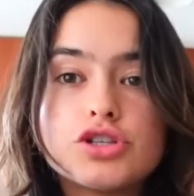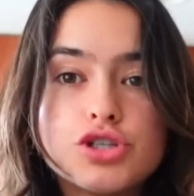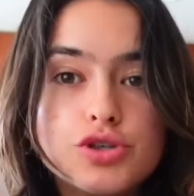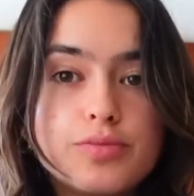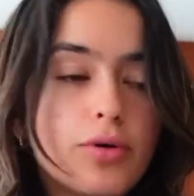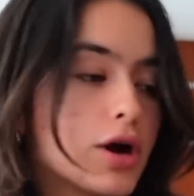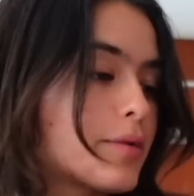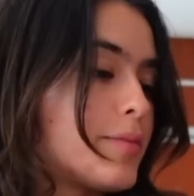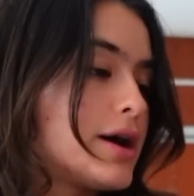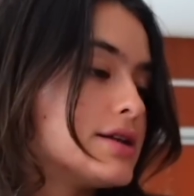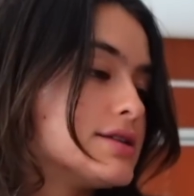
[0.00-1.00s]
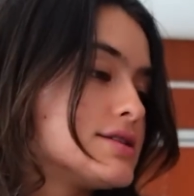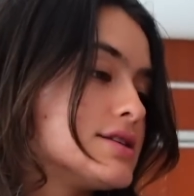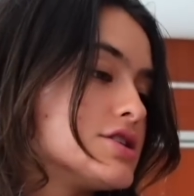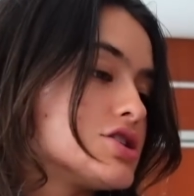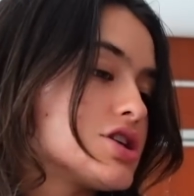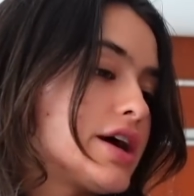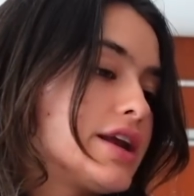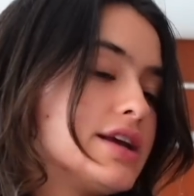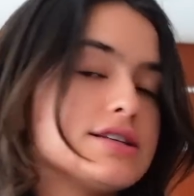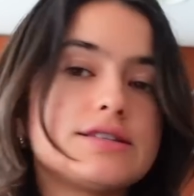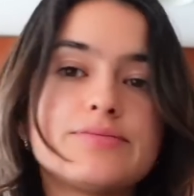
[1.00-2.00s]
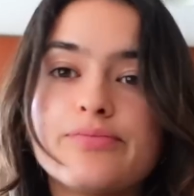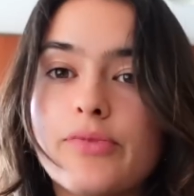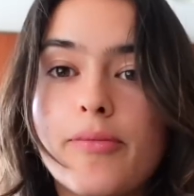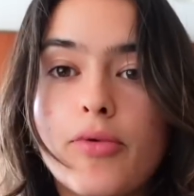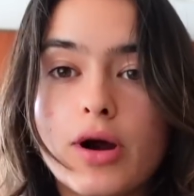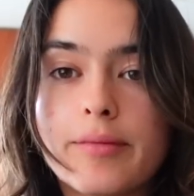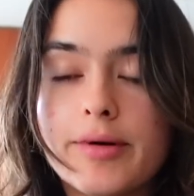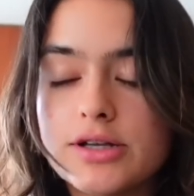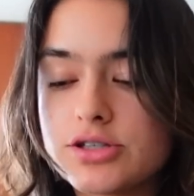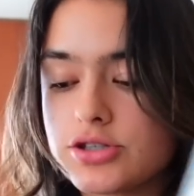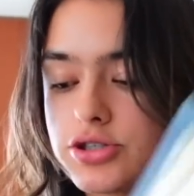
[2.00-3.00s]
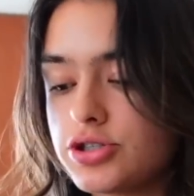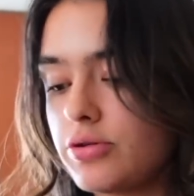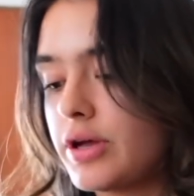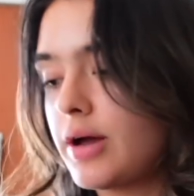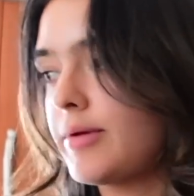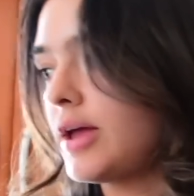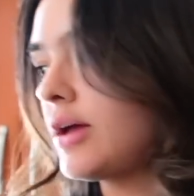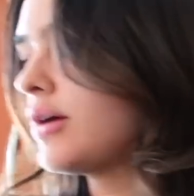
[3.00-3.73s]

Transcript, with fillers: Two pork buns, these Chinese pork buns are so yummy.